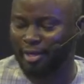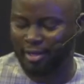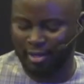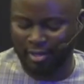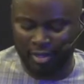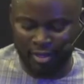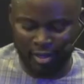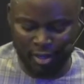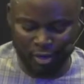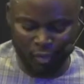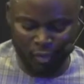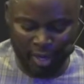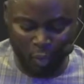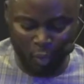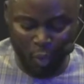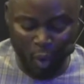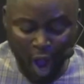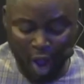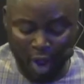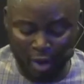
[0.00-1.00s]
when the
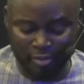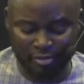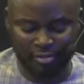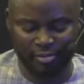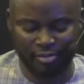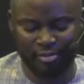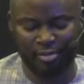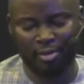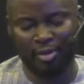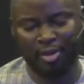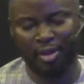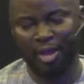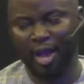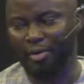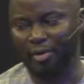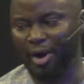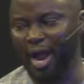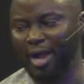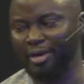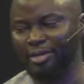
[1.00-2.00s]
world around